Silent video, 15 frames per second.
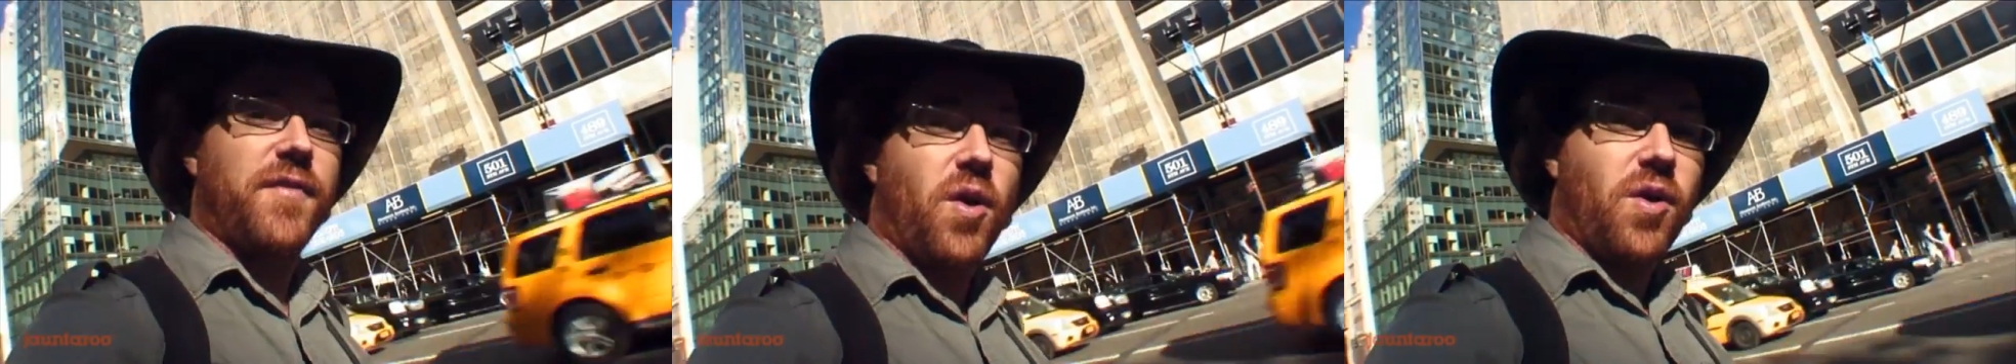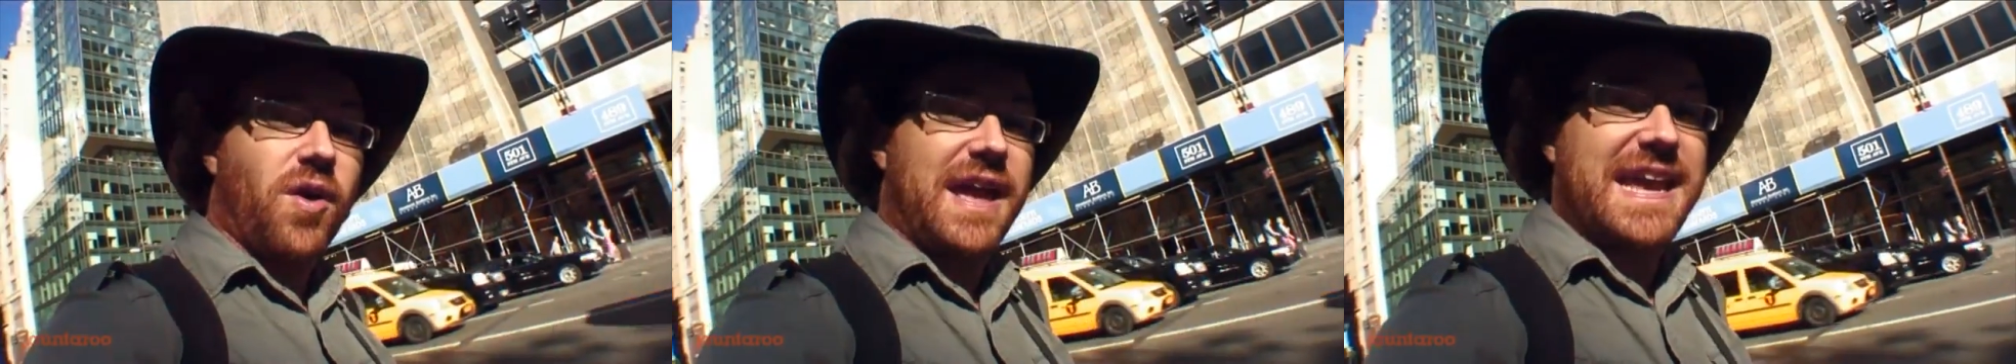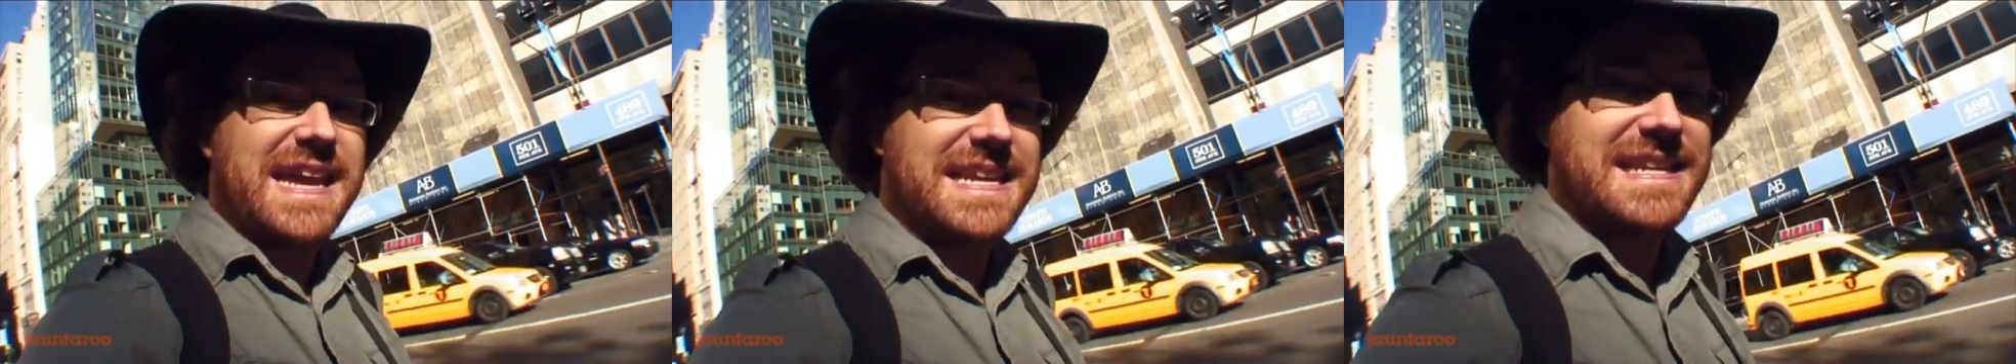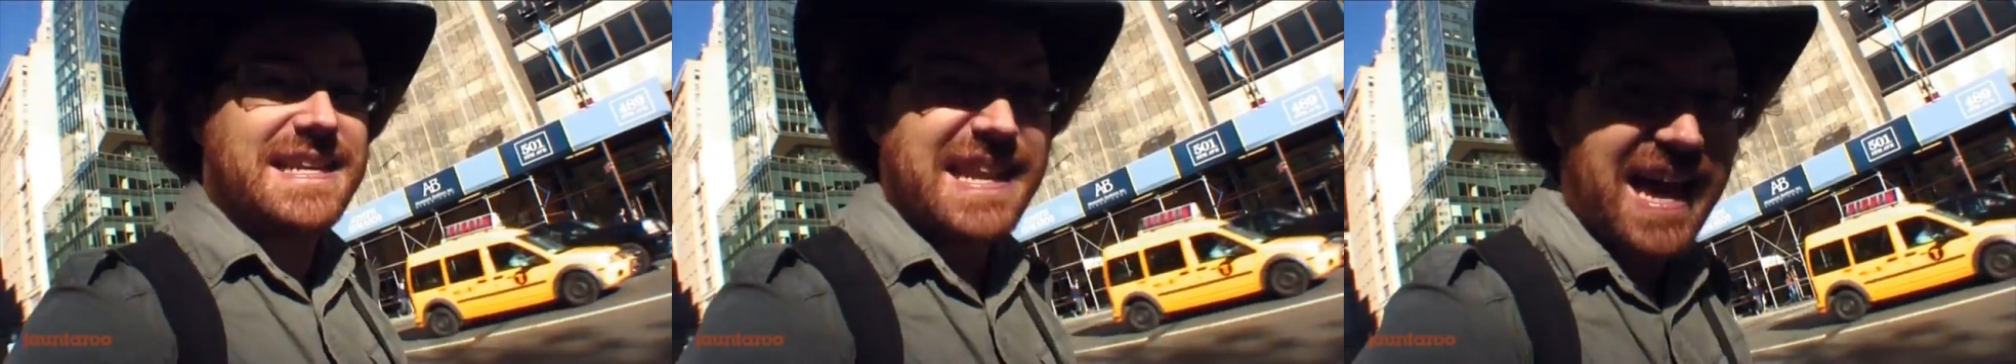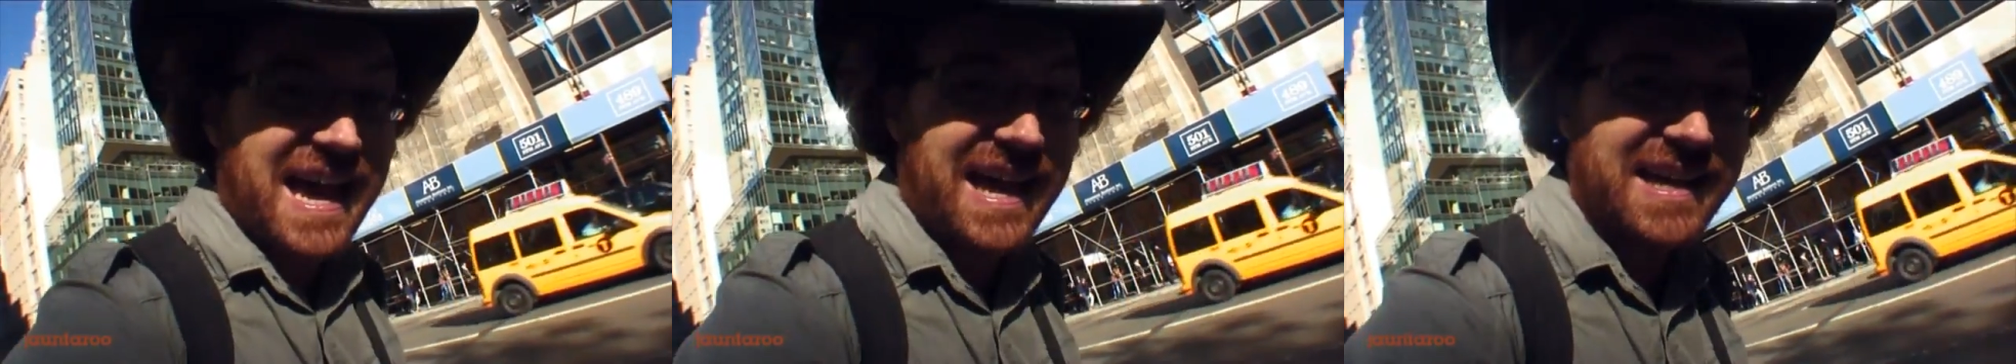
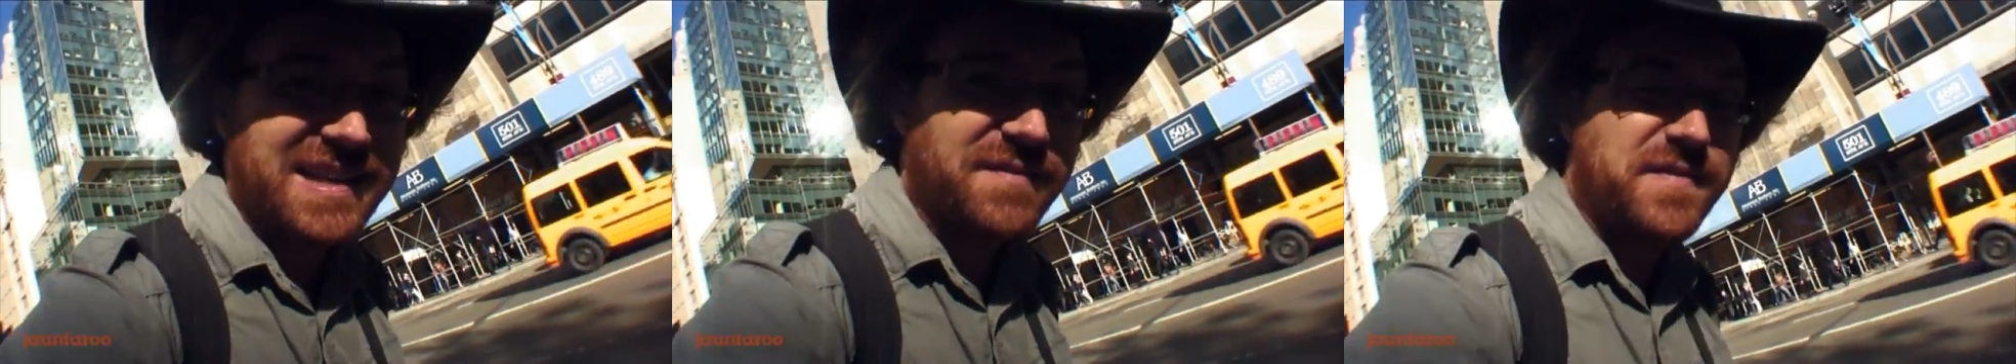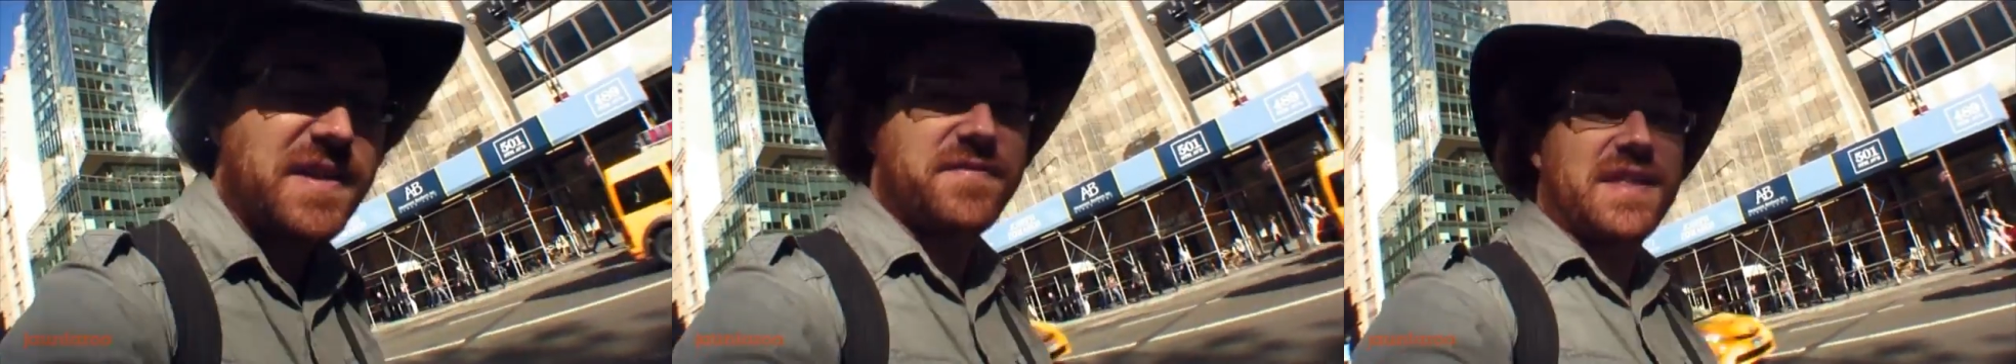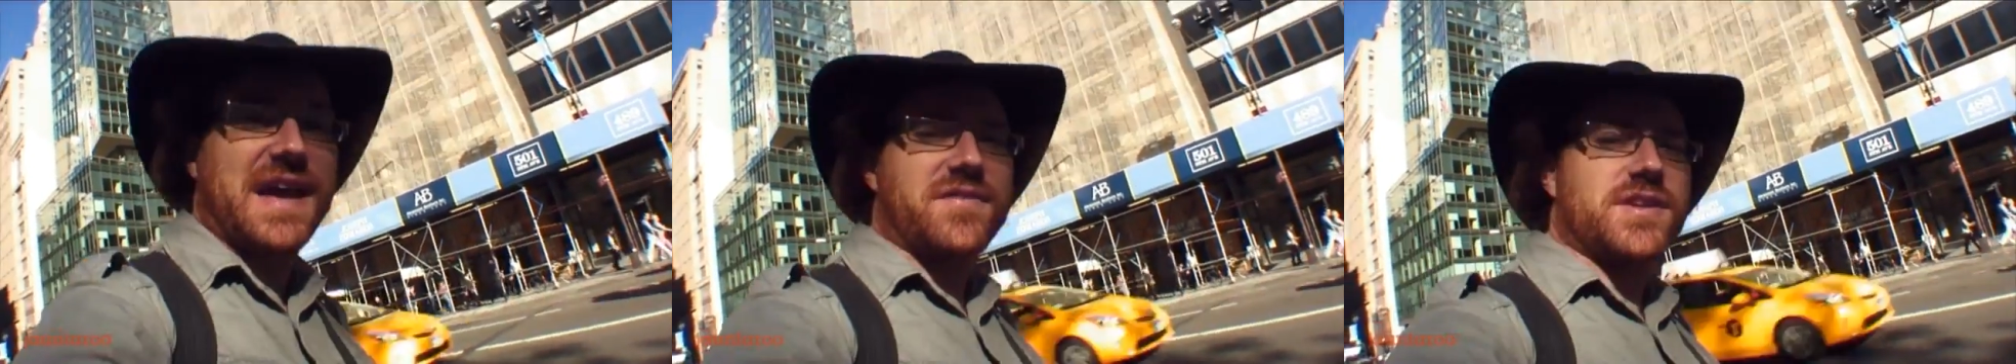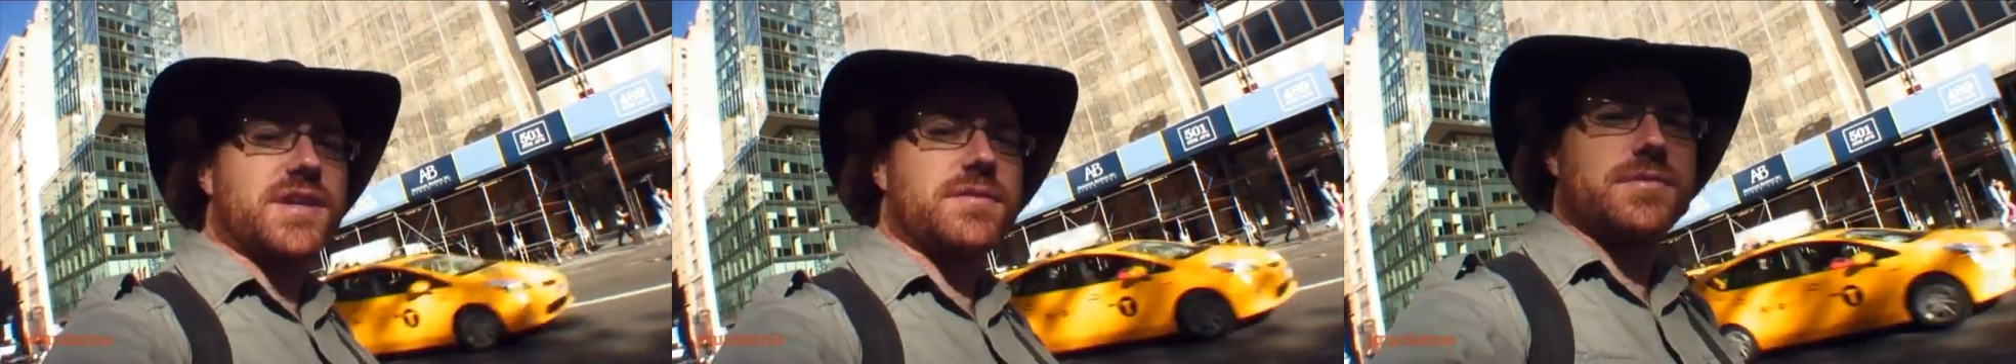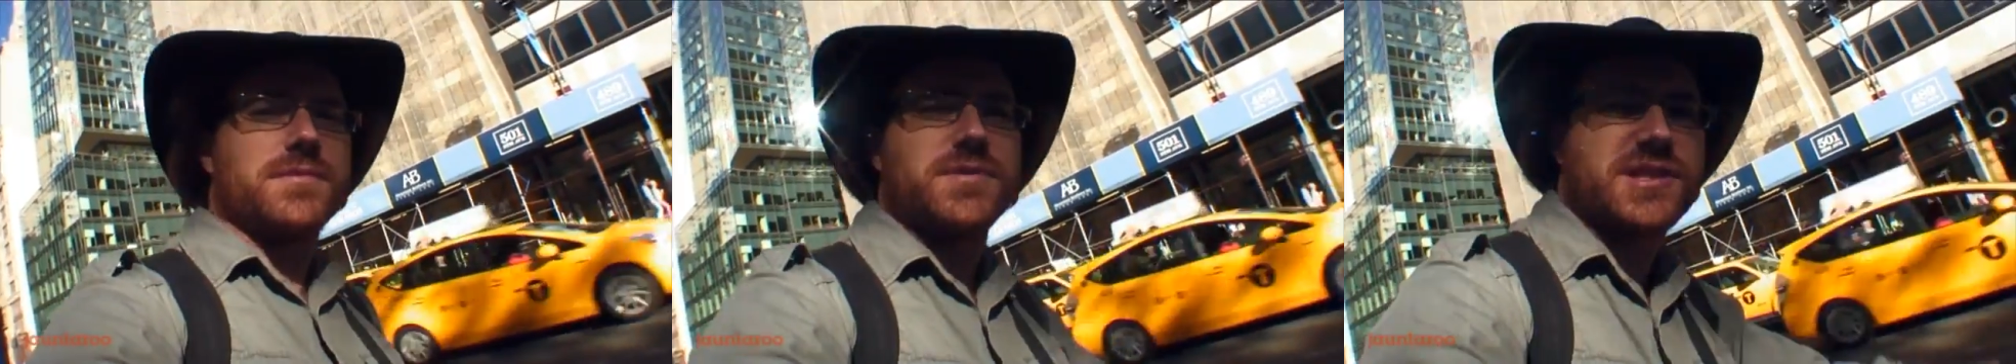489 Fifth Avenue,